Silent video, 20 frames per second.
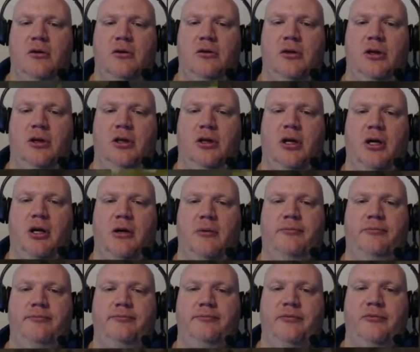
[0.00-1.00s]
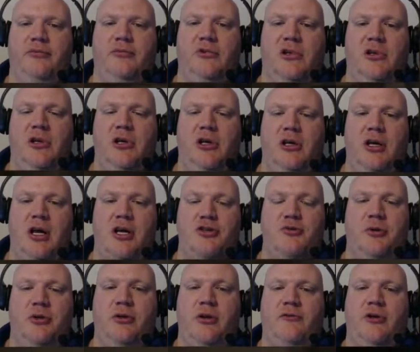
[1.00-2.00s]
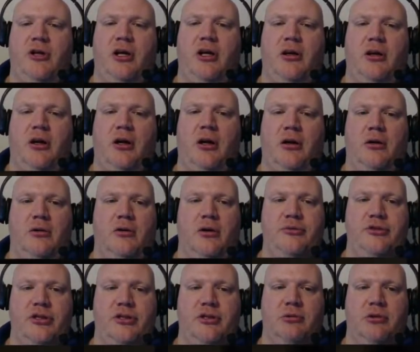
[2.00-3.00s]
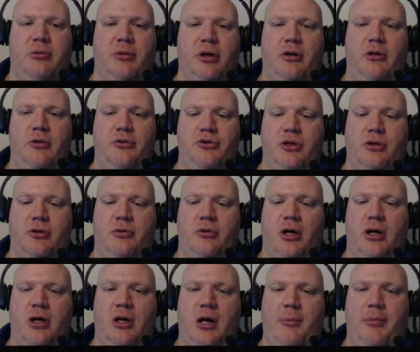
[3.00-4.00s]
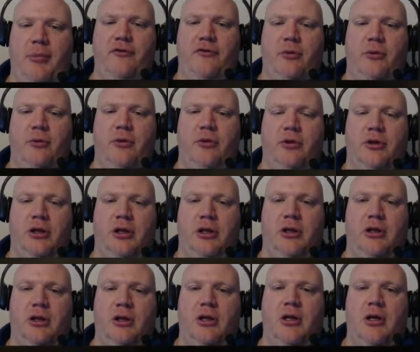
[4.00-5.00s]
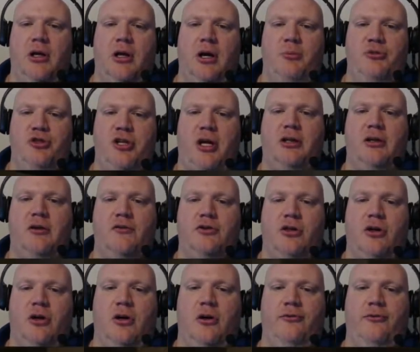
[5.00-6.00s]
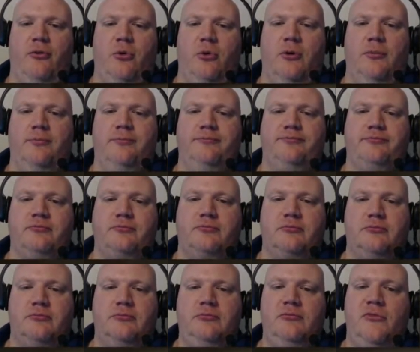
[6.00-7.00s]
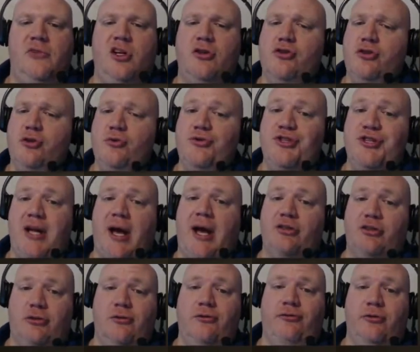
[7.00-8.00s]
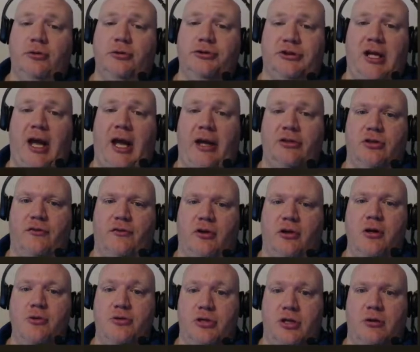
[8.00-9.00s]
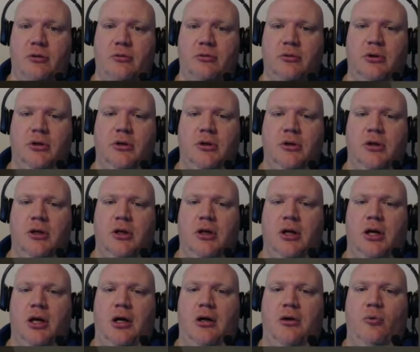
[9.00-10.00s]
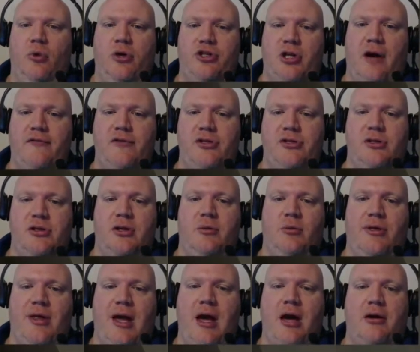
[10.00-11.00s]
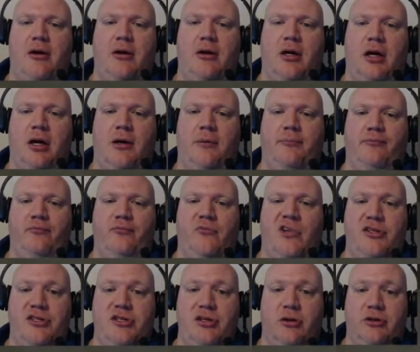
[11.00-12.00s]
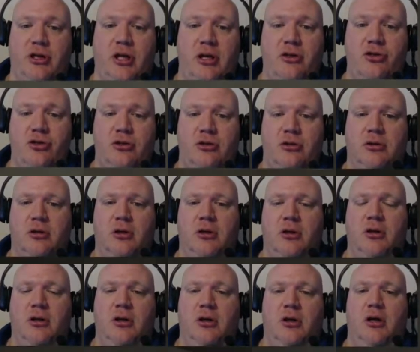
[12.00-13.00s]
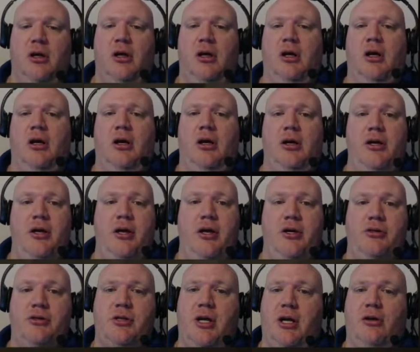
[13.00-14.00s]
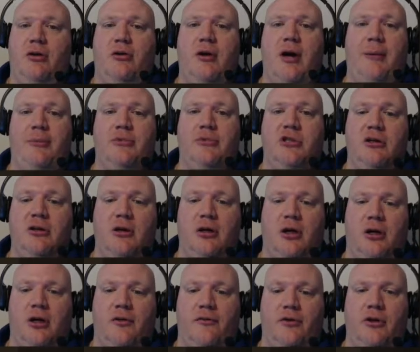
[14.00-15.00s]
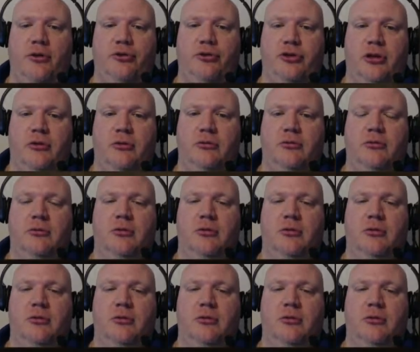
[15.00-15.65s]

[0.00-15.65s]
The yes, we do have to get. Grum said something about glowstone. I the objectives call for 2 full stacks of glowstone, which obviously without a silk touch is a crap ton of glowstone.